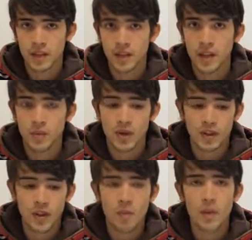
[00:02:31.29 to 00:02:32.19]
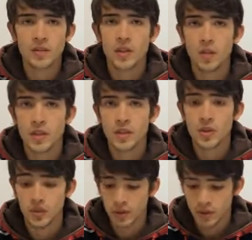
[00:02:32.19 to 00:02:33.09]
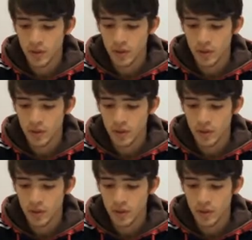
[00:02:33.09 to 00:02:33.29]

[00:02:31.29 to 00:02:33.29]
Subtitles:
That's what the compounds that we chose,